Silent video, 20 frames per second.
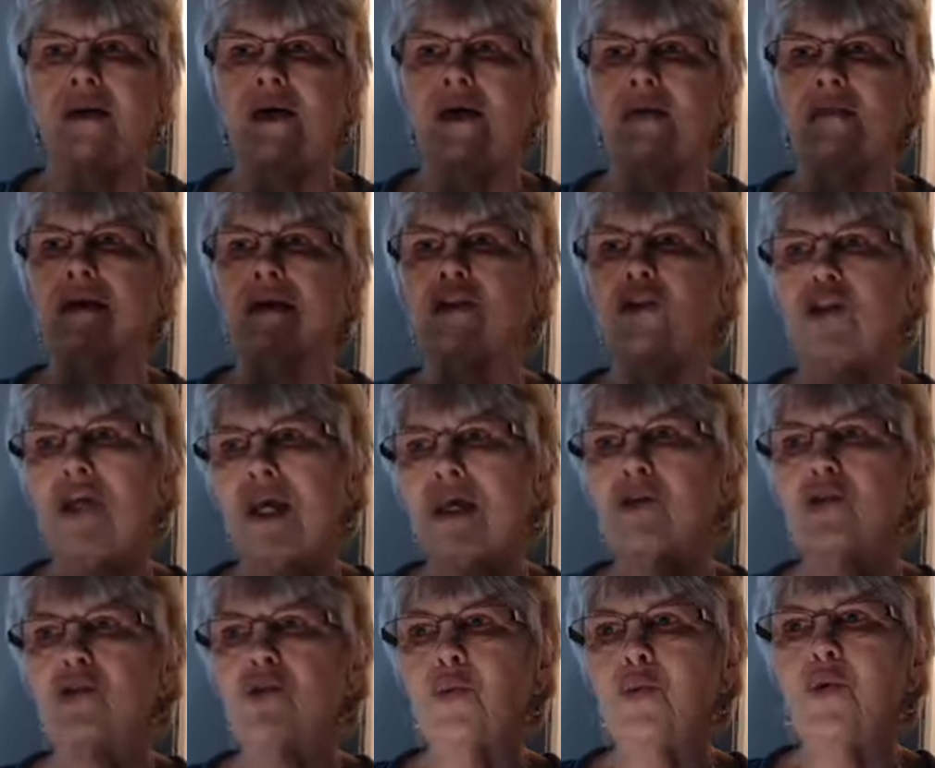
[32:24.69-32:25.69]
that change
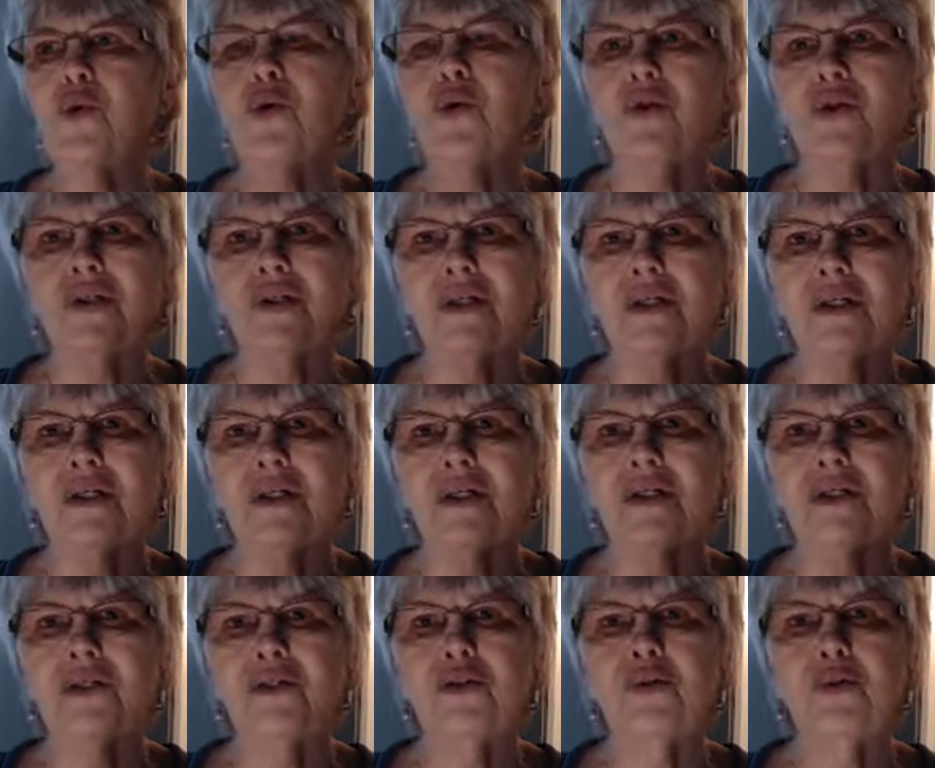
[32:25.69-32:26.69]
the world
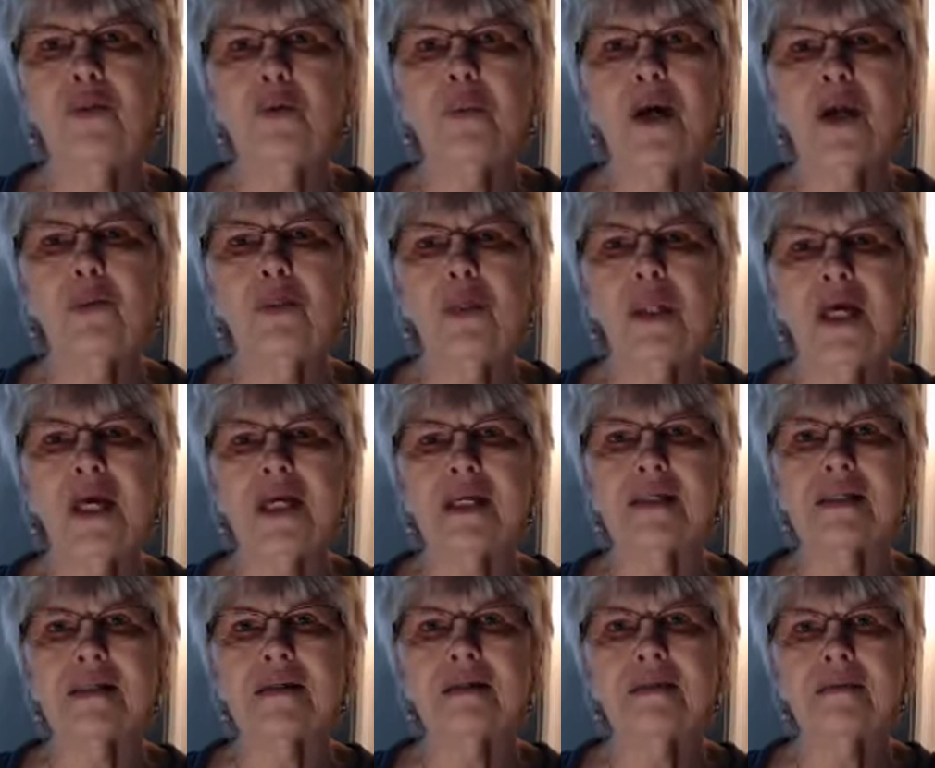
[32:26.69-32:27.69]
to a better place.